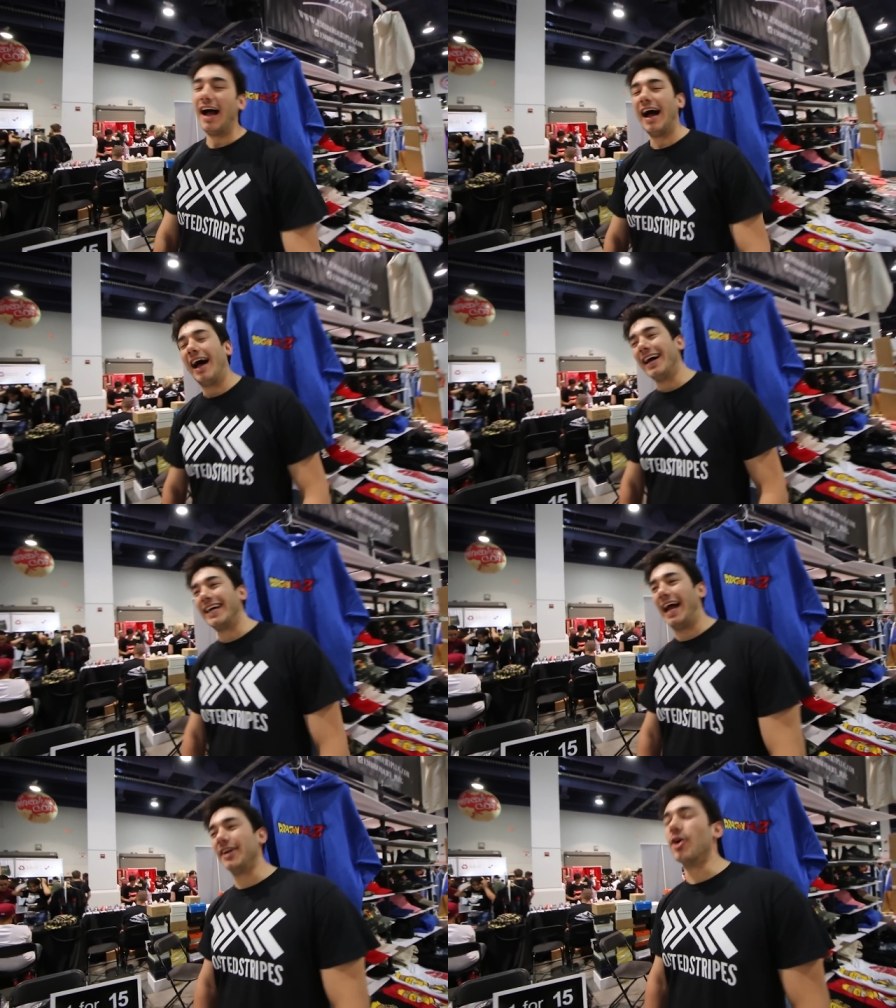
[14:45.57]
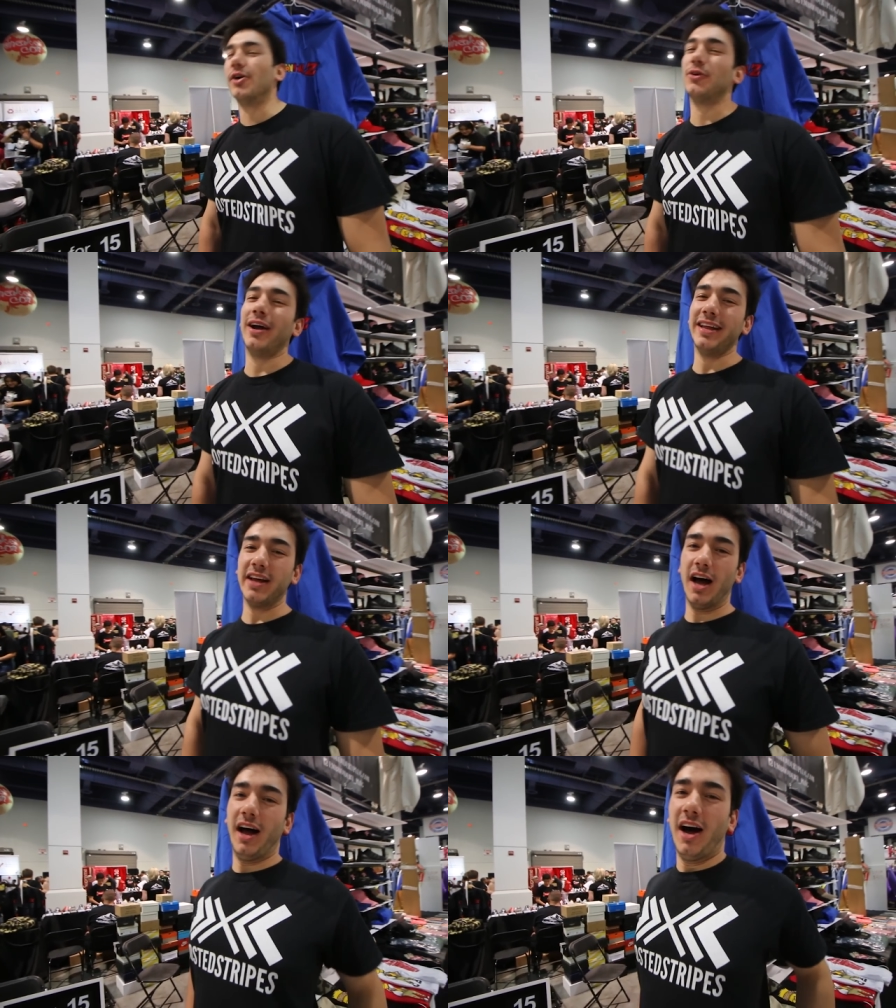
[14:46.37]
Uh, I gotta go with one of
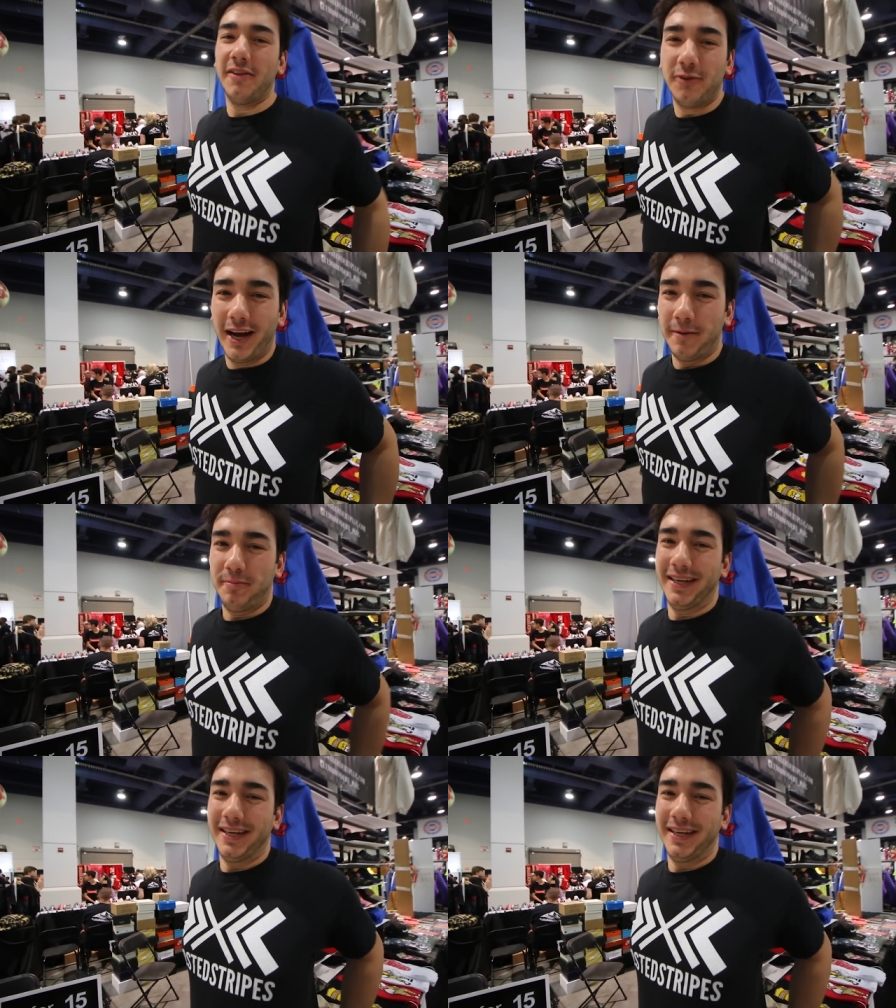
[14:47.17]
the Off-White